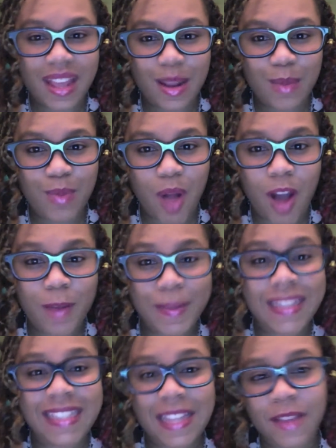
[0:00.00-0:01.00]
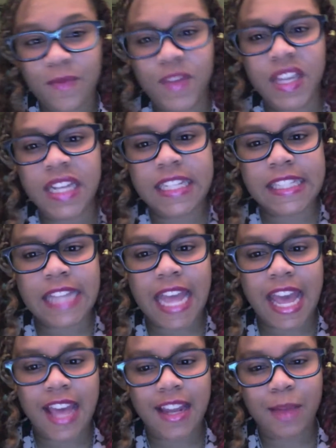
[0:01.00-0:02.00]
Block B's MVs,
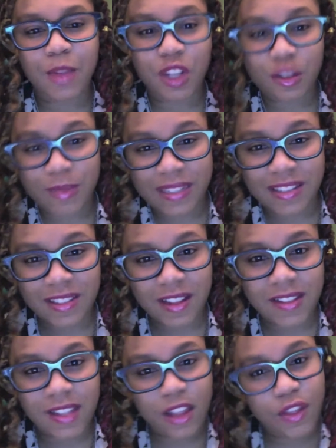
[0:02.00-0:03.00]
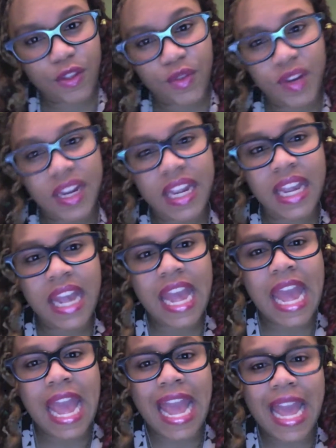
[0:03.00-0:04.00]
and I'm going to be discussing three
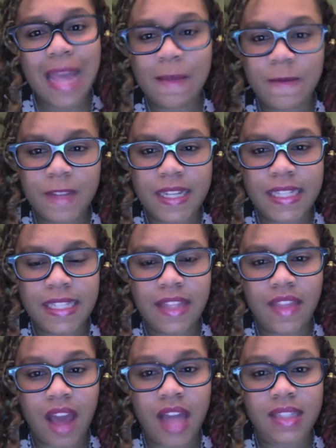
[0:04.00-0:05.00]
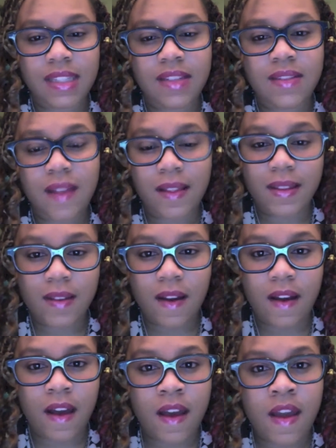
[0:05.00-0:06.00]
MVs, and that's Nali
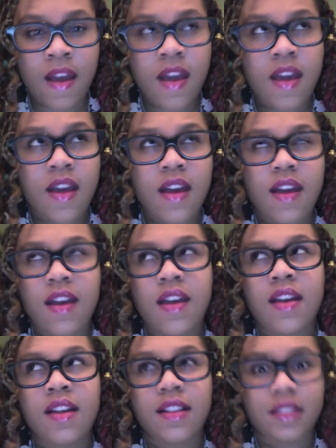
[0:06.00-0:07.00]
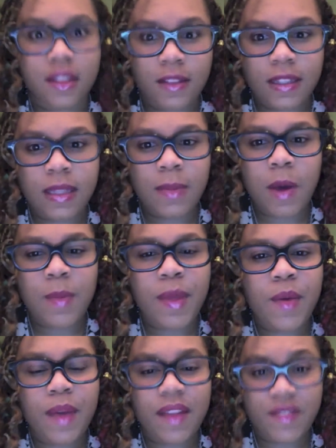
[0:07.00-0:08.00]
Na, No Lily
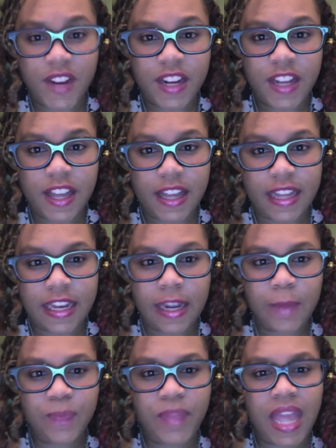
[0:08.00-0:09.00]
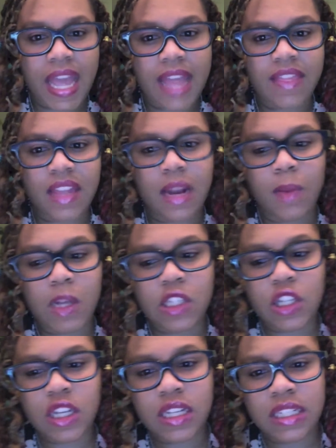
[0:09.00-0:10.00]
Mambo, and Very Good. And then I'm
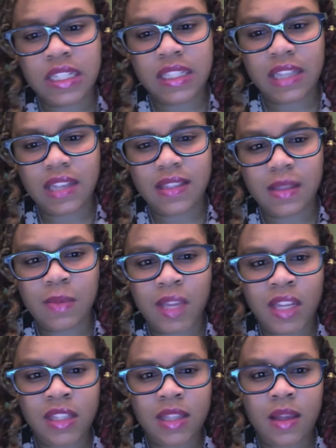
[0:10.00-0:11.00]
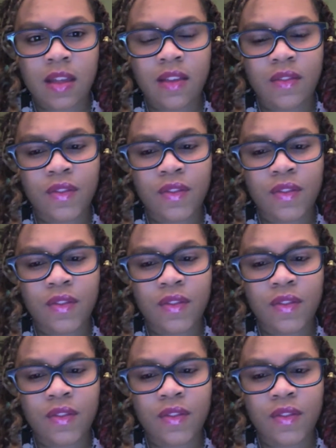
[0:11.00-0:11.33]
also going to discuss the meanings of